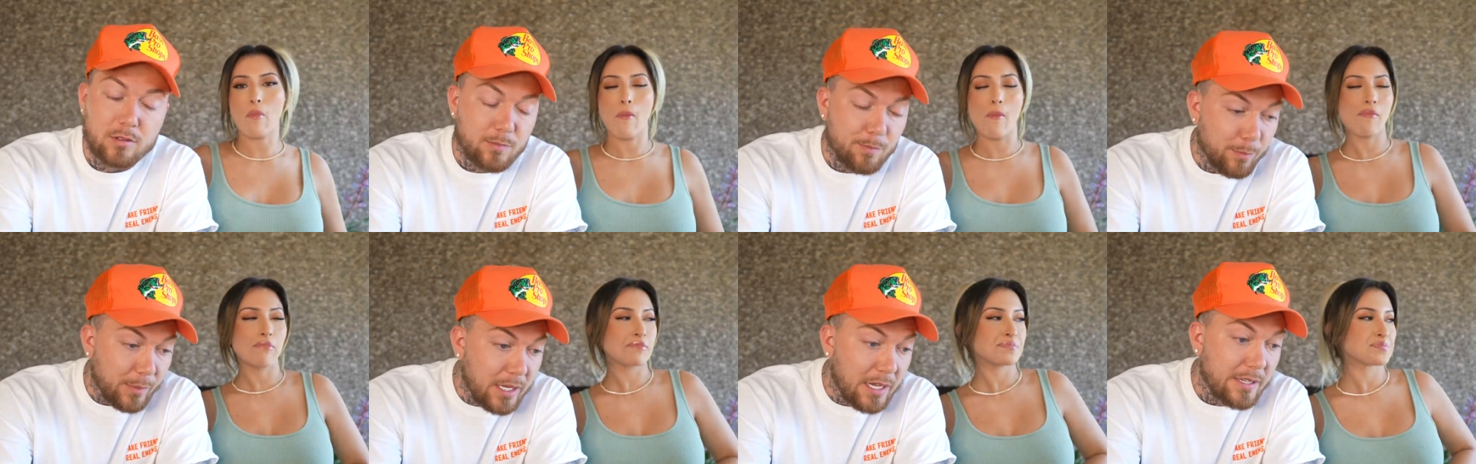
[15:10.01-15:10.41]

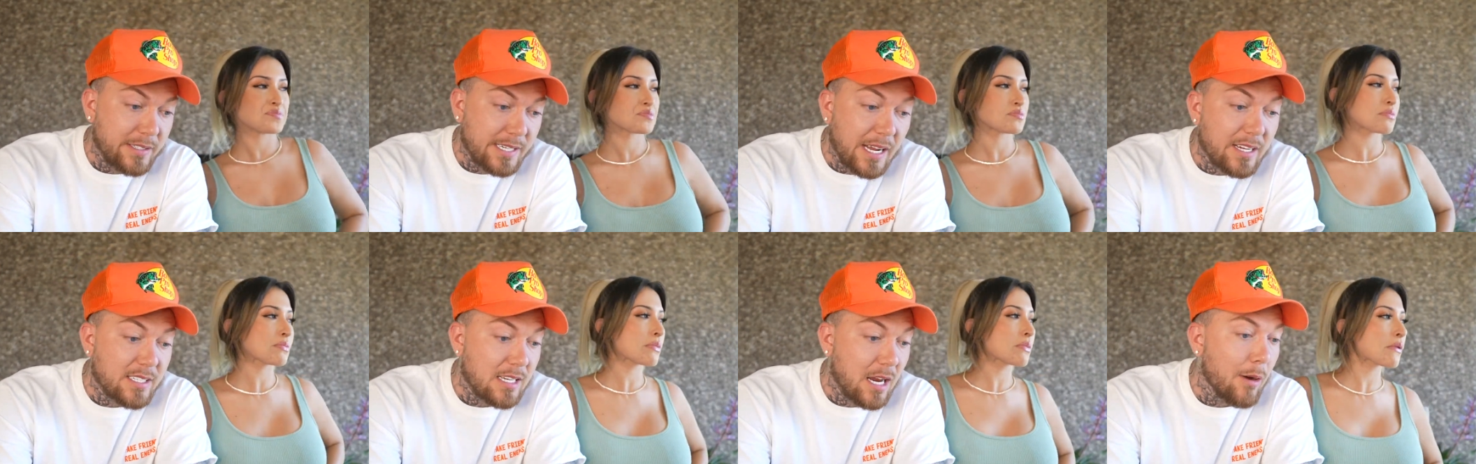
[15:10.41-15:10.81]
Speaker 1: me
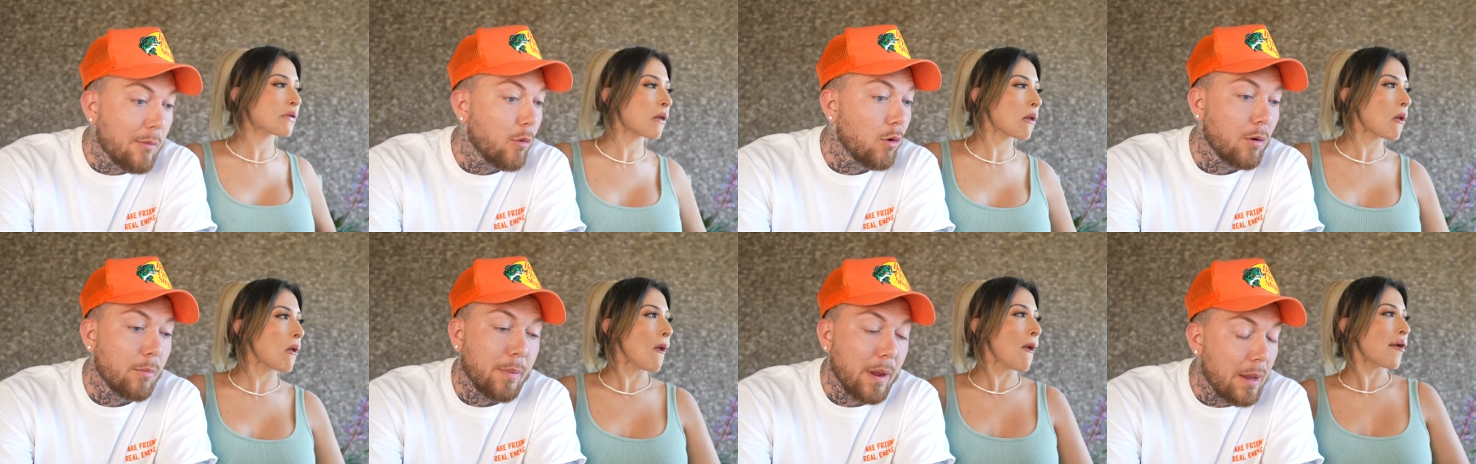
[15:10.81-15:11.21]
test
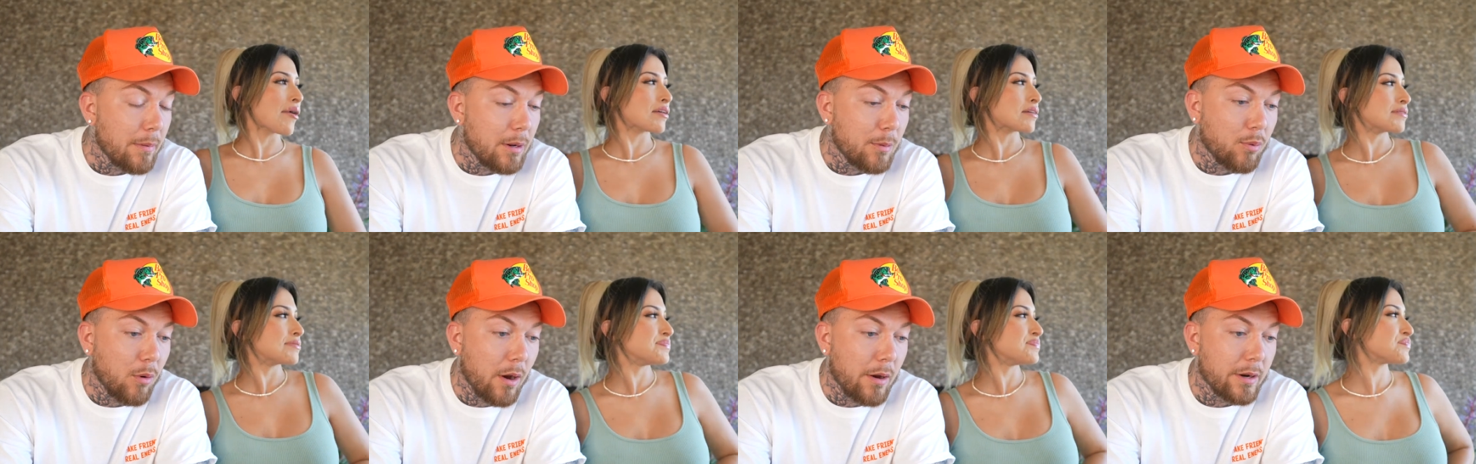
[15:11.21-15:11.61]
out more
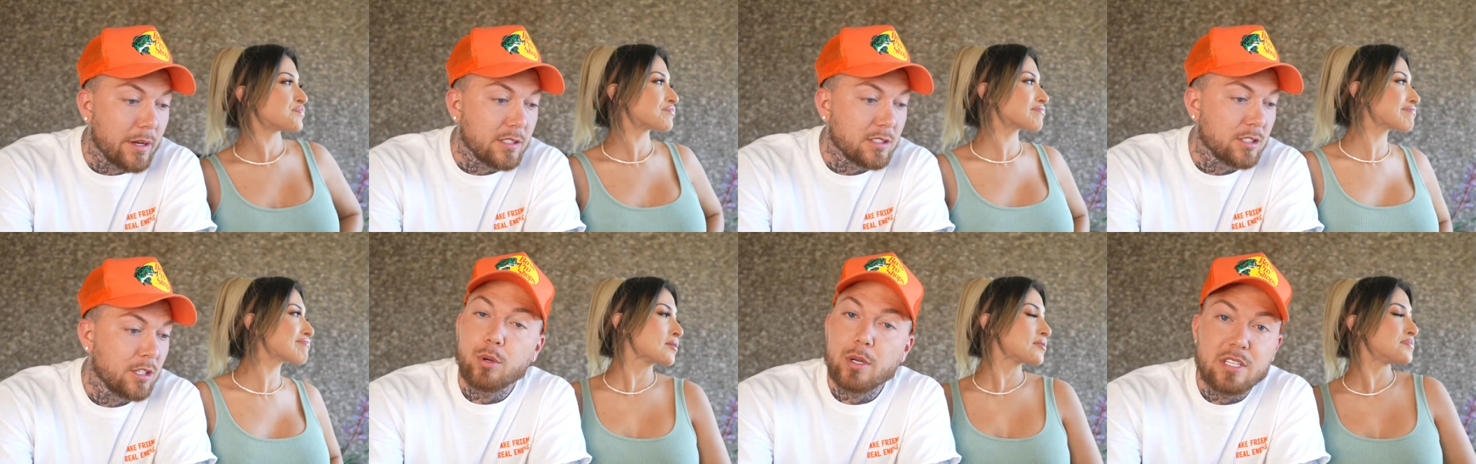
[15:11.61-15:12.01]
baby
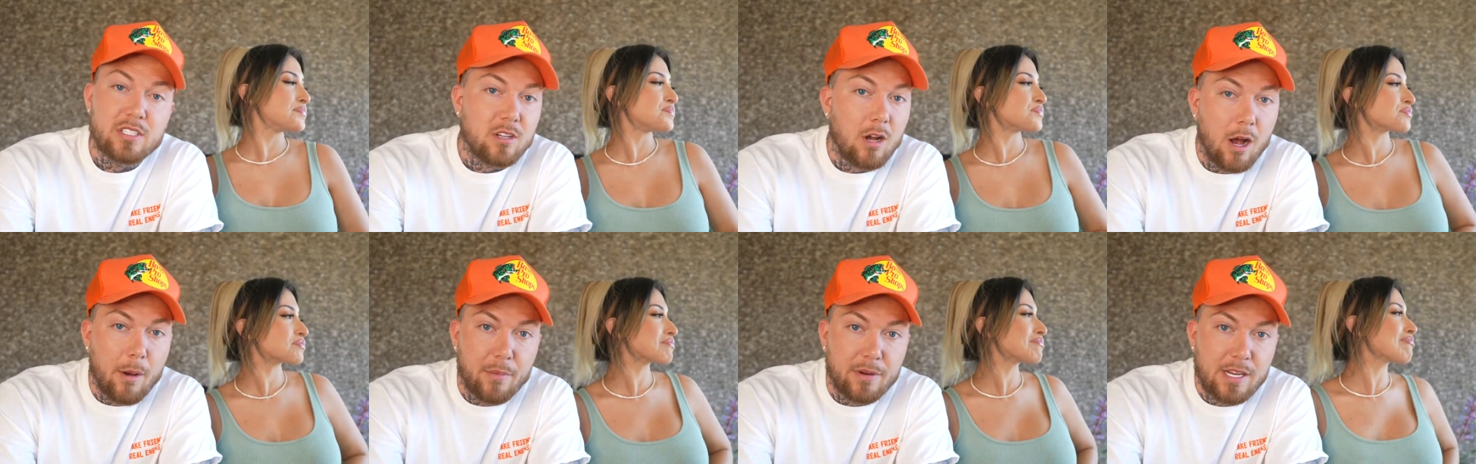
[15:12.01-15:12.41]
products, please
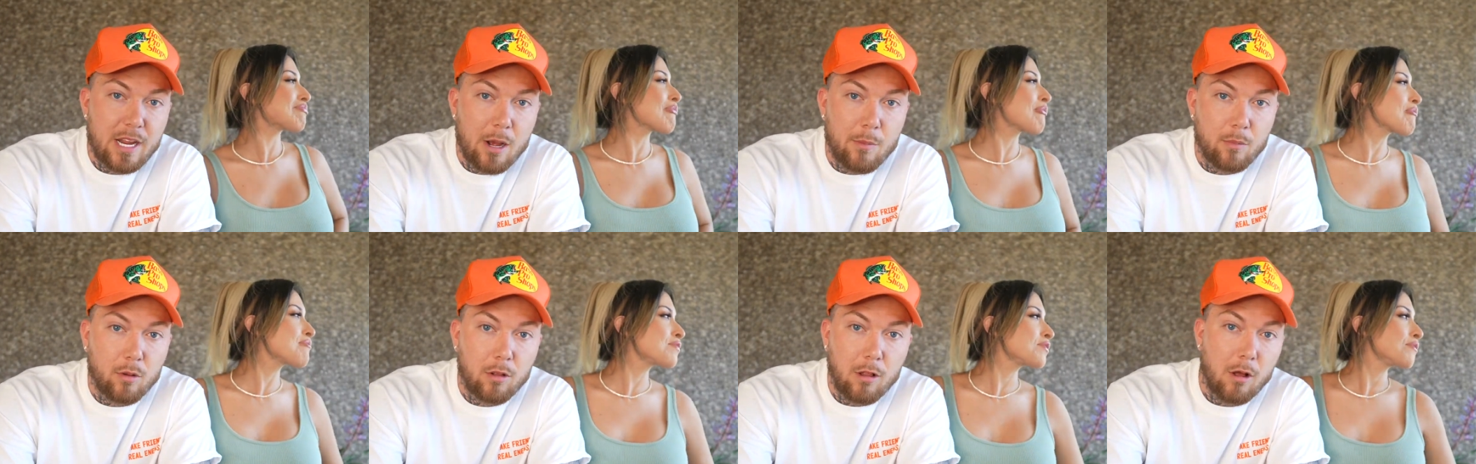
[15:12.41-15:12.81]
comment
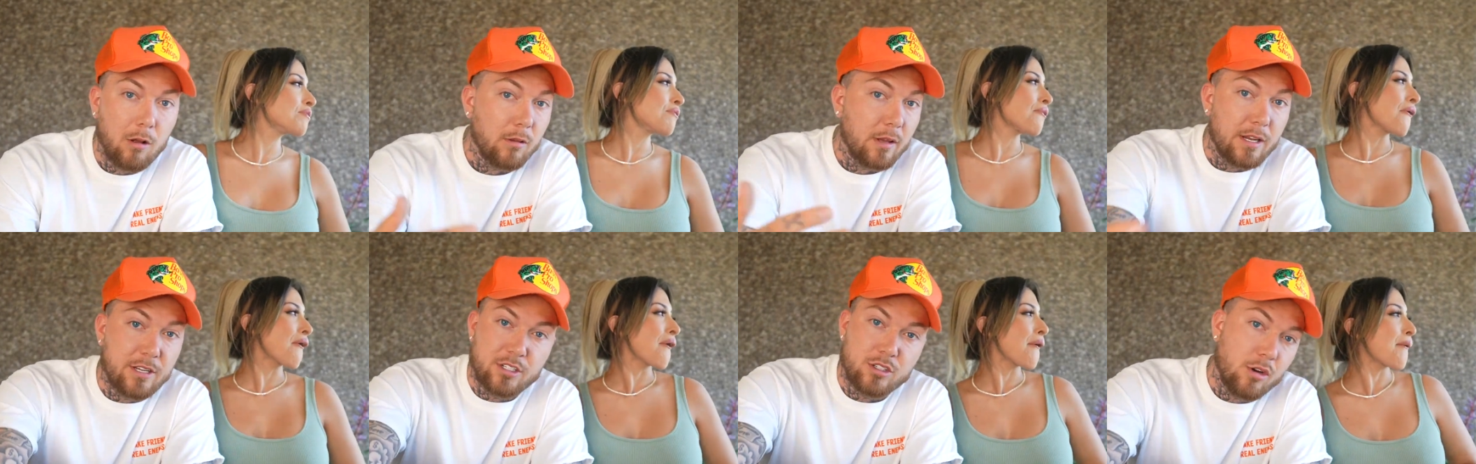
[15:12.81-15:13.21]
down below.
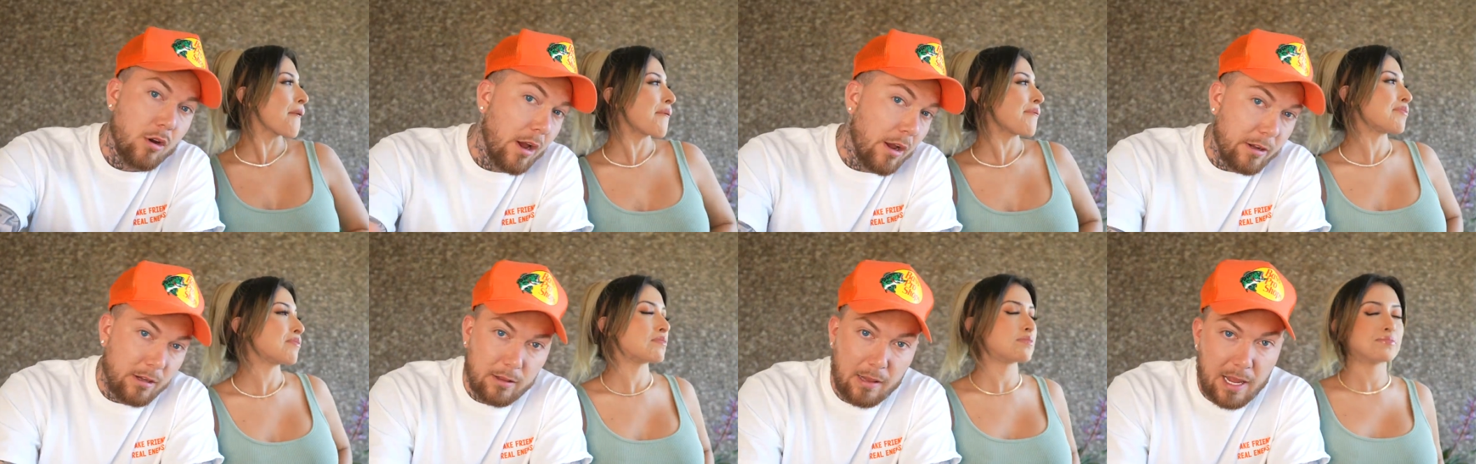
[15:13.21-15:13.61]
Let us know
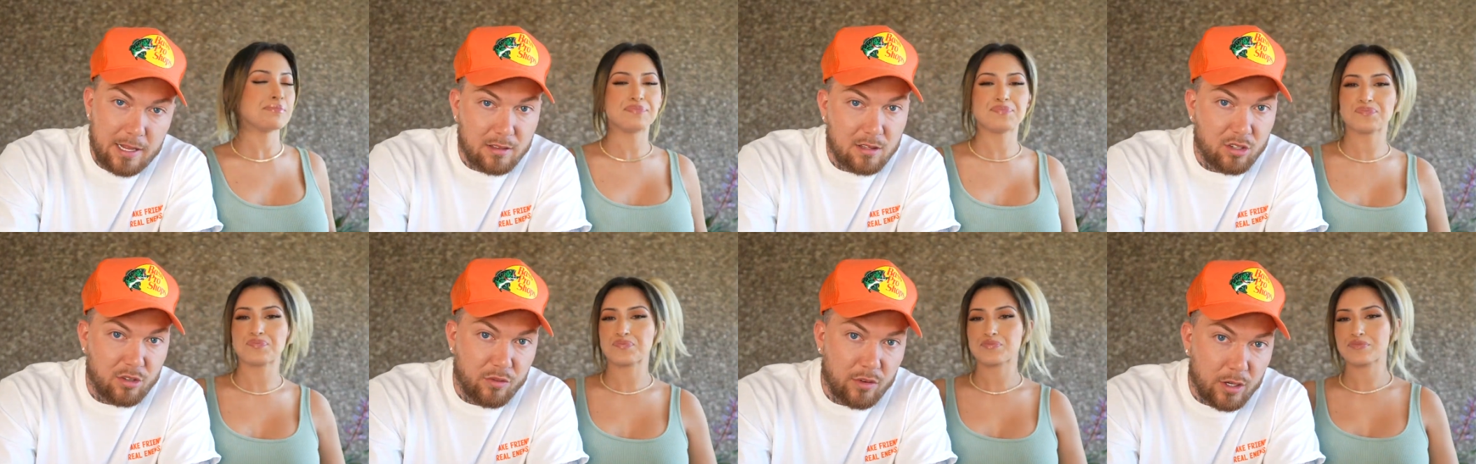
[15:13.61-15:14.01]
how you
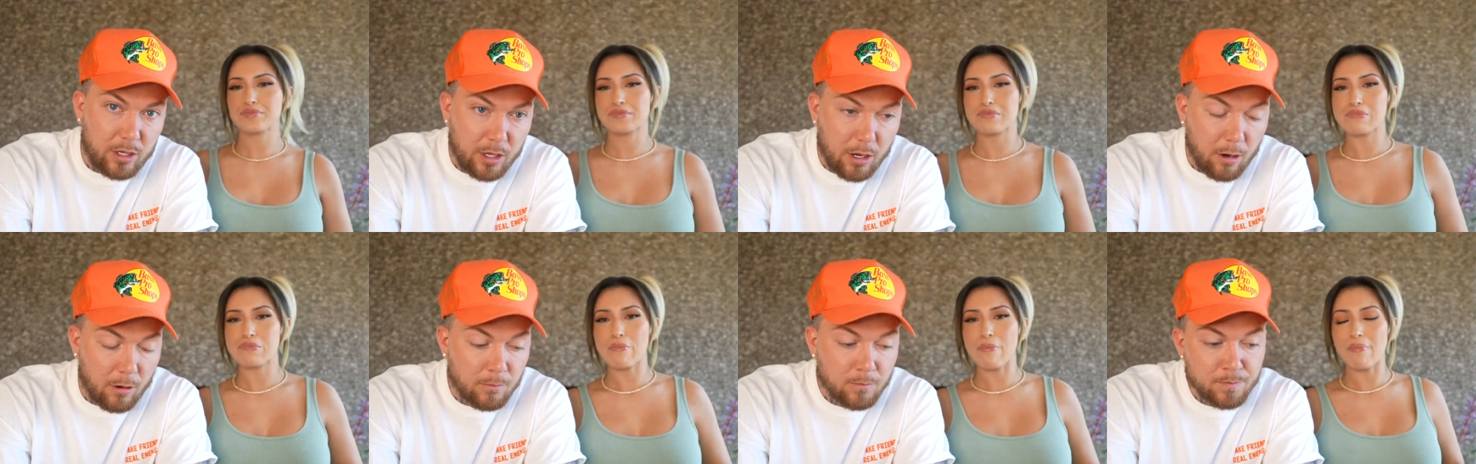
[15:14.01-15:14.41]
like this
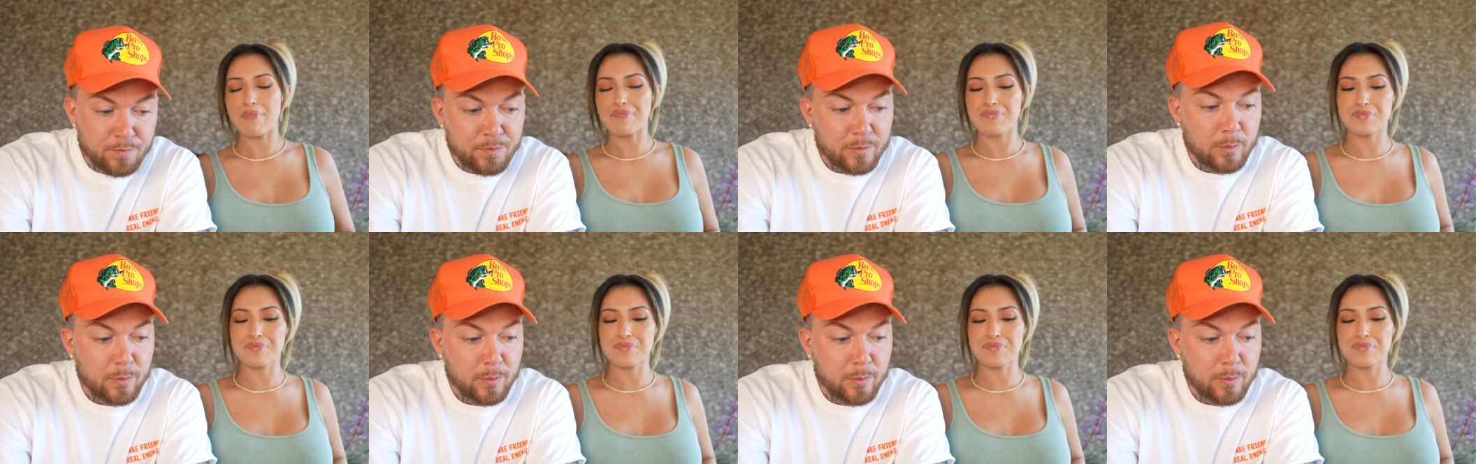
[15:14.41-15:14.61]
video.